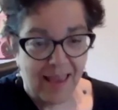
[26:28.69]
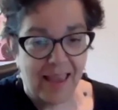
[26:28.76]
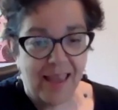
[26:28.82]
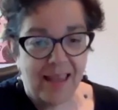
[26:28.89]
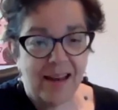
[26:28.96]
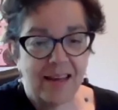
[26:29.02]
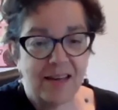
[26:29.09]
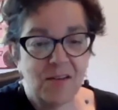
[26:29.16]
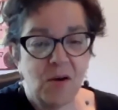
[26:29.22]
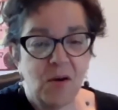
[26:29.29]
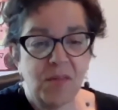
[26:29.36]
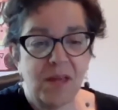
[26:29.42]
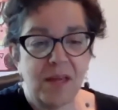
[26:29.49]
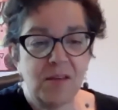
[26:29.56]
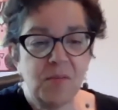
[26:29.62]
And I know
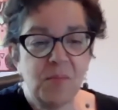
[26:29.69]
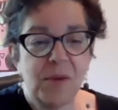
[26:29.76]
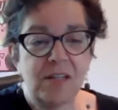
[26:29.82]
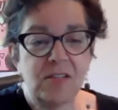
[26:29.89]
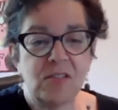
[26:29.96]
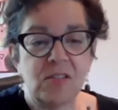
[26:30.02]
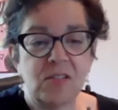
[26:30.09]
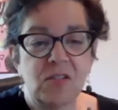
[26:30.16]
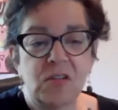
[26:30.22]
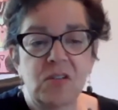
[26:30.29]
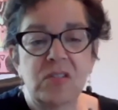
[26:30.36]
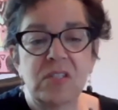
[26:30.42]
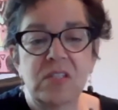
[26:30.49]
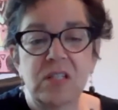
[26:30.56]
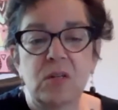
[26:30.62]
that you mentioned you're
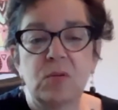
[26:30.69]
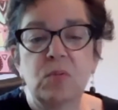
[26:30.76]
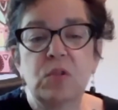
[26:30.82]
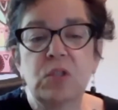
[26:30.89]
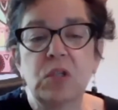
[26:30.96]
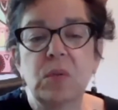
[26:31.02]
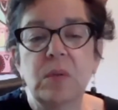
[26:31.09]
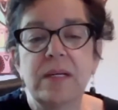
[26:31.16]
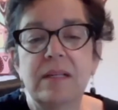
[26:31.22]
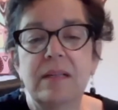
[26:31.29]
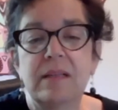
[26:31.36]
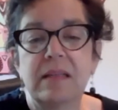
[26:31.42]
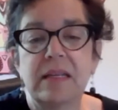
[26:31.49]
still doing